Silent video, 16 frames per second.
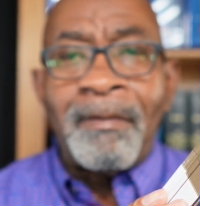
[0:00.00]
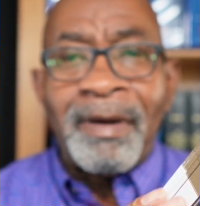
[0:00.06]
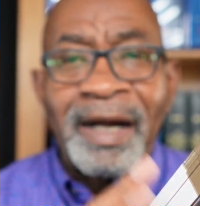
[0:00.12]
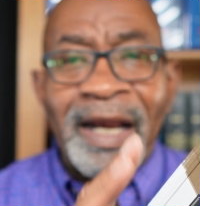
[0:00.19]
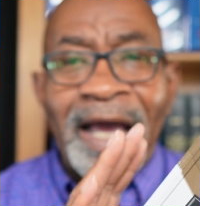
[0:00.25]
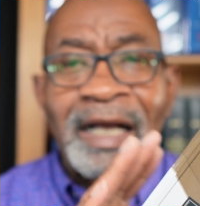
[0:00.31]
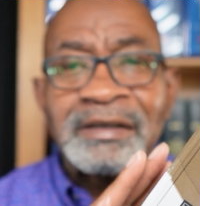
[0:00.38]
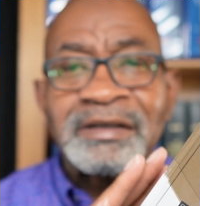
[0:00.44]
But
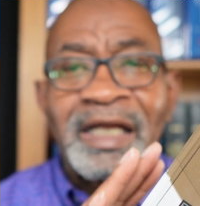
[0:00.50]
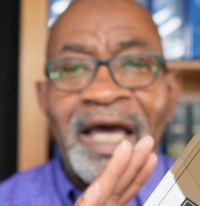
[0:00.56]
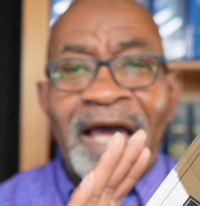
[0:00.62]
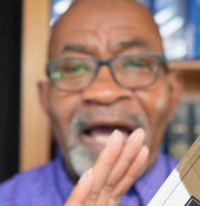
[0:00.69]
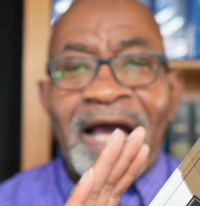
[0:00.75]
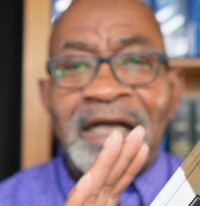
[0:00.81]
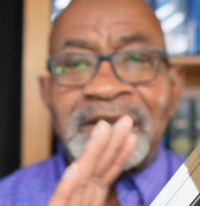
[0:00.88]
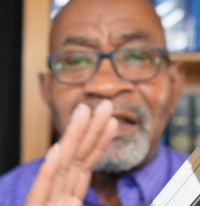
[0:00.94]

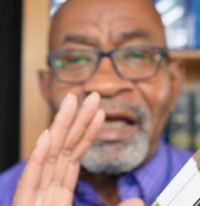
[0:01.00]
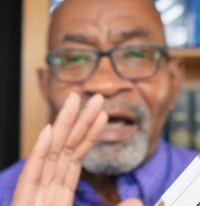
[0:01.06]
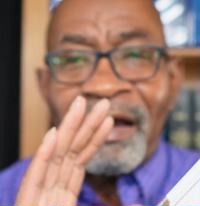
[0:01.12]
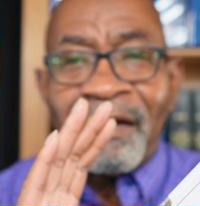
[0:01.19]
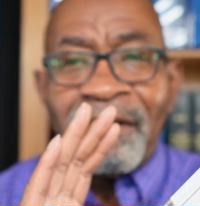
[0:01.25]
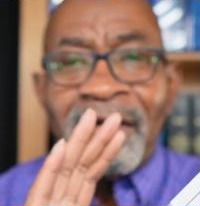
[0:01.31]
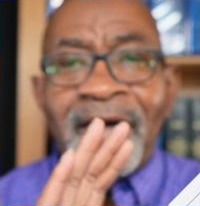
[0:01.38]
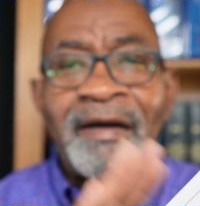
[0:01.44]
actually
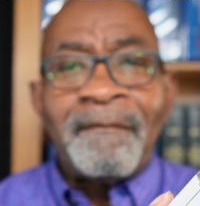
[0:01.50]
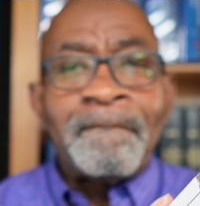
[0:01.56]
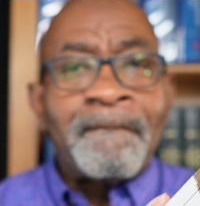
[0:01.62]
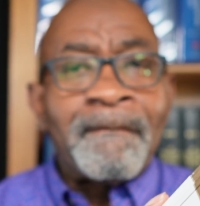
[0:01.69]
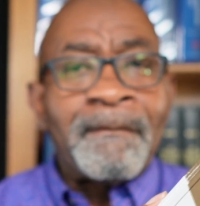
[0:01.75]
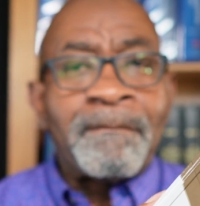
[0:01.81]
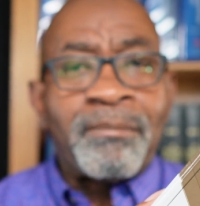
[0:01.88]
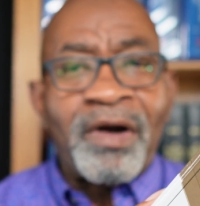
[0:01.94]

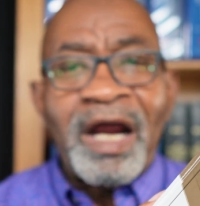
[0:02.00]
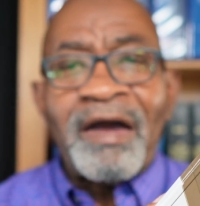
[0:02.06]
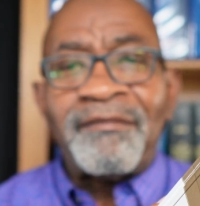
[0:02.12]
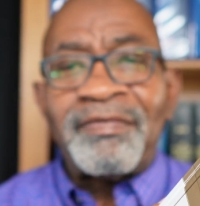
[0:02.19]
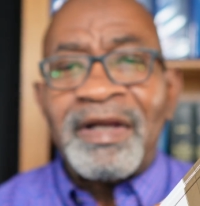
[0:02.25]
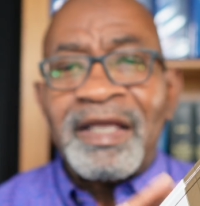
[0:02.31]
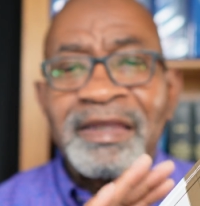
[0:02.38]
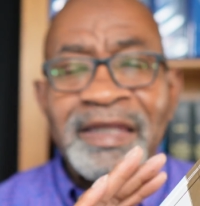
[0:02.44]

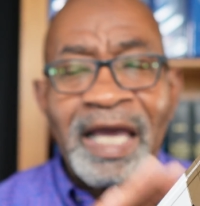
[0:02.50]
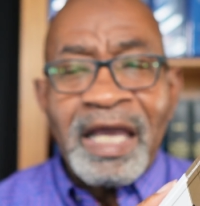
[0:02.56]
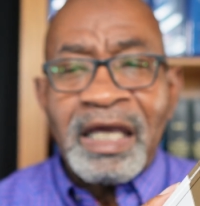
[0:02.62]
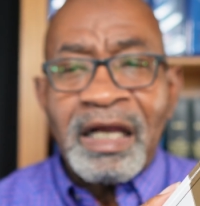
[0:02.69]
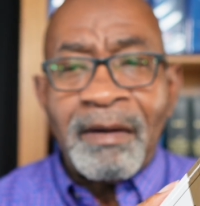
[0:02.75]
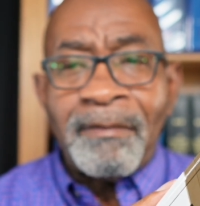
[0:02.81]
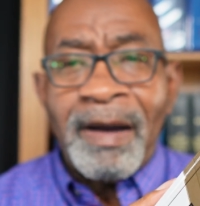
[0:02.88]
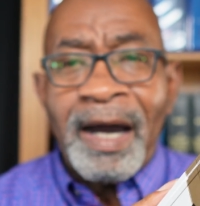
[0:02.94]
prayerfully
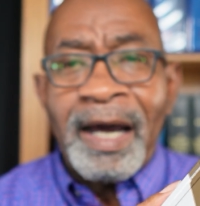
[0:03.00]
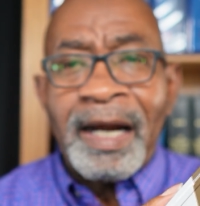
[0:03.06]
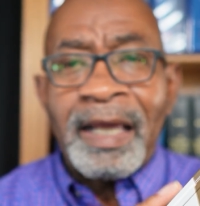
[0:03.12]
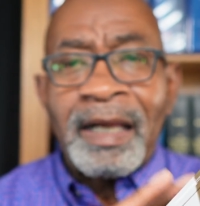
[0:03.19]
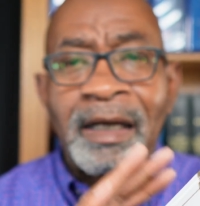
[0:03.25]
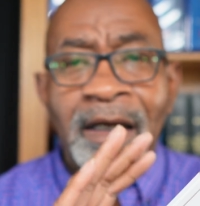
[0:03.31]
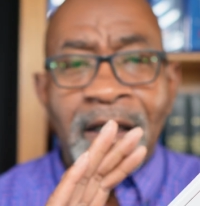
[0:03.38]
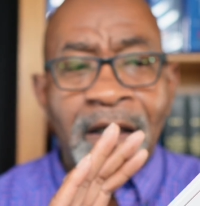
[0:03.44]
thinking about
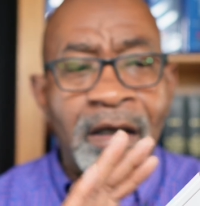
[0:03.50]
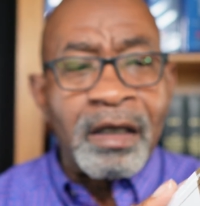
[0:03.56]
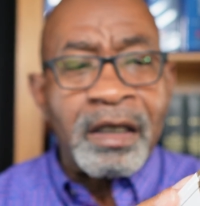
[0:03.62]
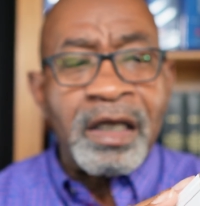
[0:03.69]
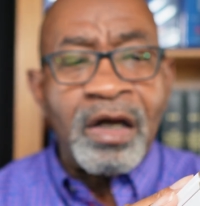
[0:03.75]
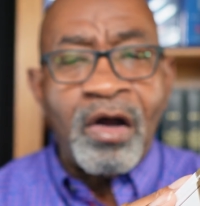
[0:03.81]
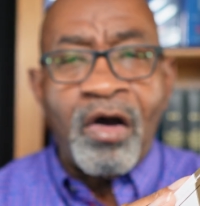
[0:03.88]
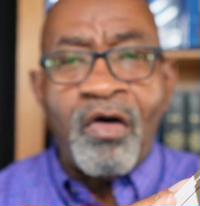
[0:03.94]
it,
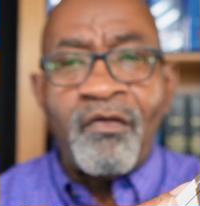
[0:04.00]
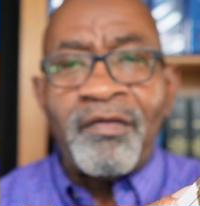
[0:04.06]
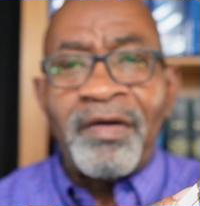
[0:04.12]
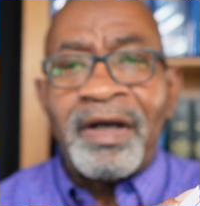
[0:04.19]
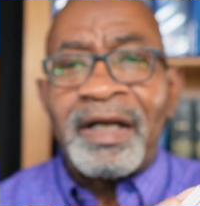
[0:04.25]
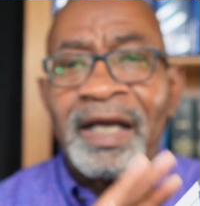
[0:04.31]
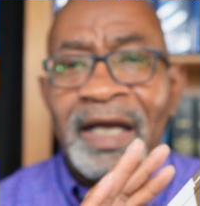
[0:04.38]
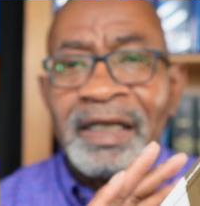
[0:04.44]
looking over
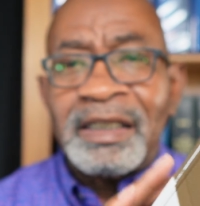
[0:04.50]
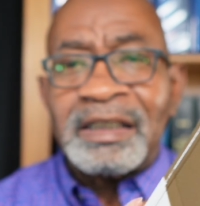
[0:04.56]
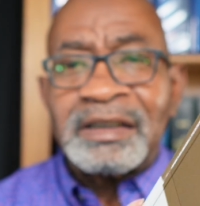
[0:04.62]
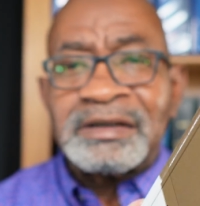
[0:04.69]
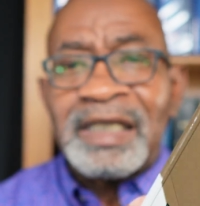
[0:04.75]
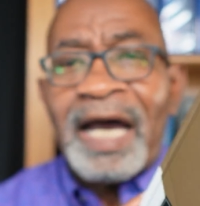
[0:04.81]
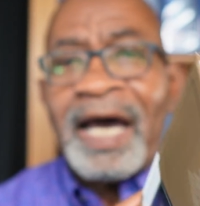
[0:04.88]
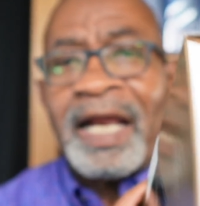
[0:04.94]
it, and
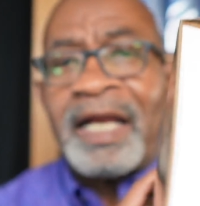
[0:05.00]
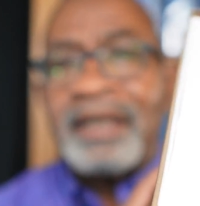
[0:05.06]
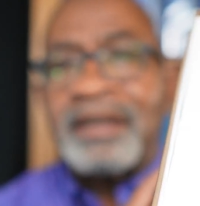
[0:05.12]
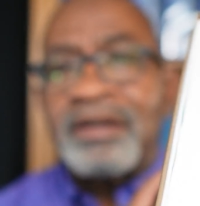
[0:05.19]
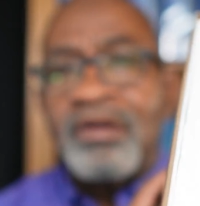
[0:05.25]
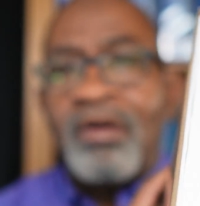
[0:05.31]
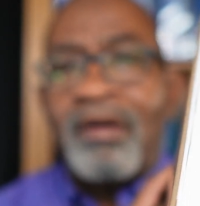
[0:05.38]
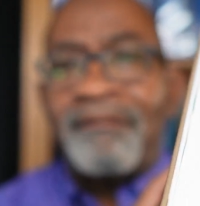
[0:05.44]

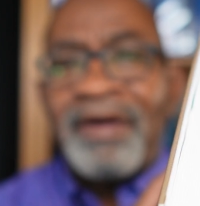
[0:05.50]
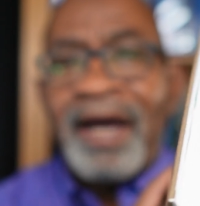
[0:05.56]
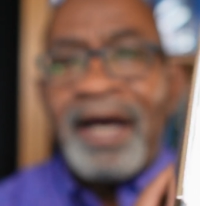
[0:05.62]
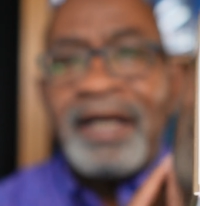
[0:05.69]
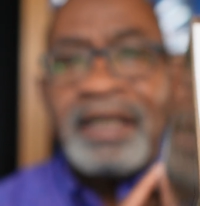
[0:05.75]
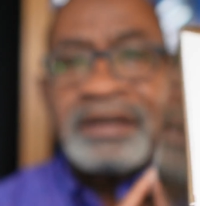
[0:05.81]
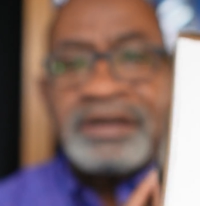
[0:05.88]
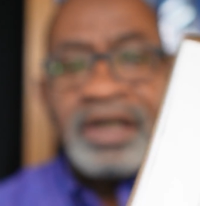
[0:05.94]
decided, I've
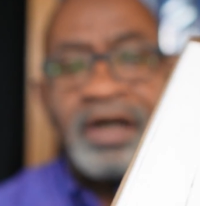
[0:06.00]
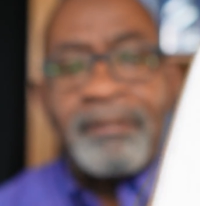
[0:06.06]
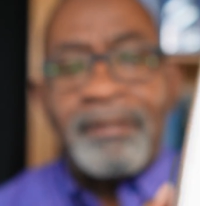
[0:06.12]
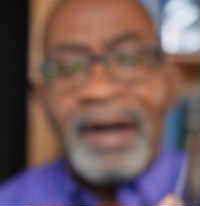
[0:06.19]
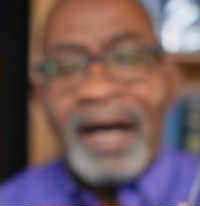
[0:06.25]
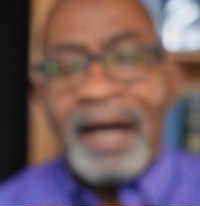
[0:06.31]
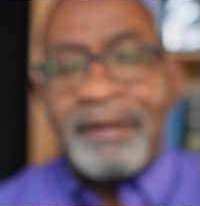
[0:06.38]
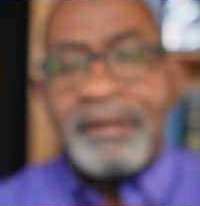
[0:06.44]
had this here
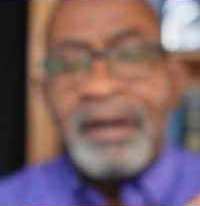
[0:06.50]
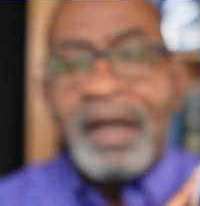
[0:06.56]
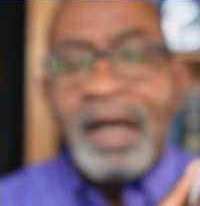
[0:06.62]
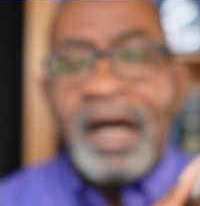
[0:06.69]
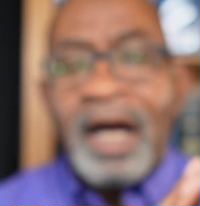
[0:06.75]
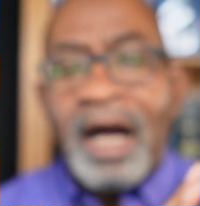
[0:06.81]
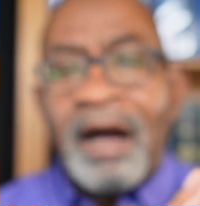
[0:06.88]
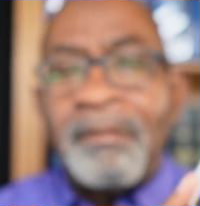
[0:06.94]
I'm
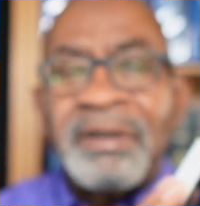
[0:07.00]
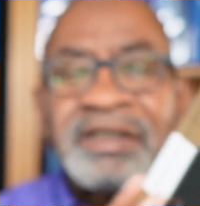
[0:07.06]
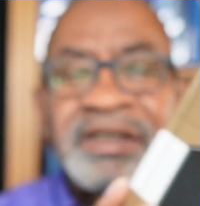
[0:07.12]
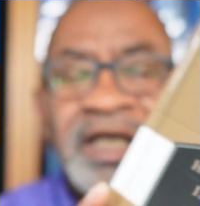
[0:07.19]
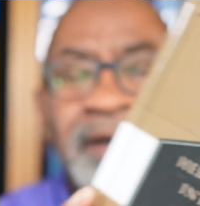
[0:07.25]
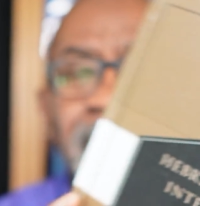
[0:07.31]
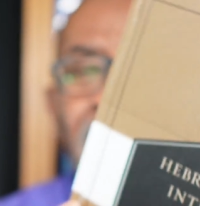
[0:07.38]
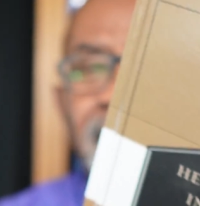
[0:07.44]
going to
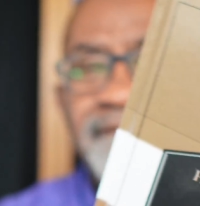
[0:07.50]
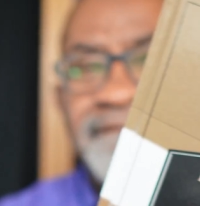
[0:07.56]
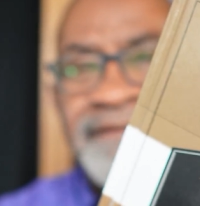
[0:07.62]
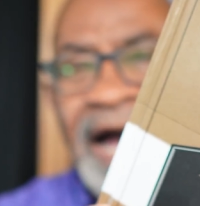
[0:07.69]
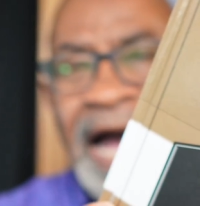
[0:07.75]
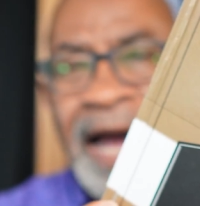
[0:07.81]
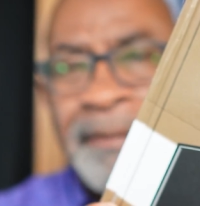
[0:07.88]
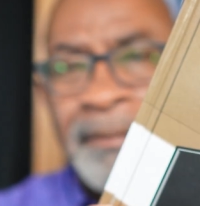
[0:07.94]
say about
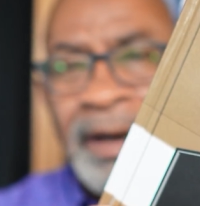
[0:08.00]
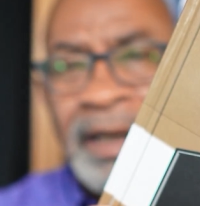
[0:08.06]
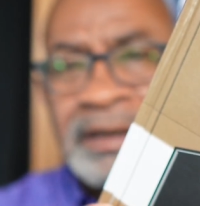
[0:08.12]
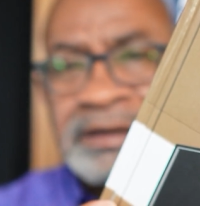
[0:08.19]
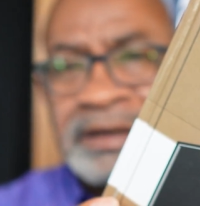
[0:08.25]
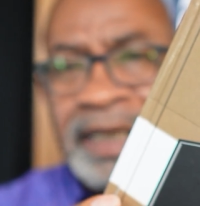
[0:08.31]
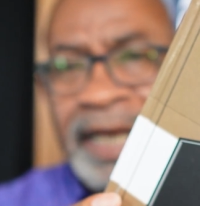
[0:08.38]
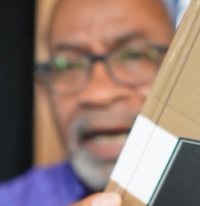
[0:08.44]
5
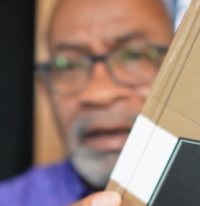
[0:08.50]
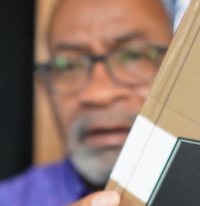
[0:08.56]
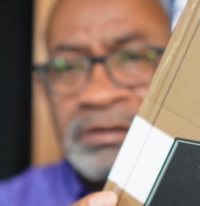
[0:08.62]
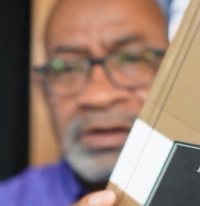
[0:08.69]
months now.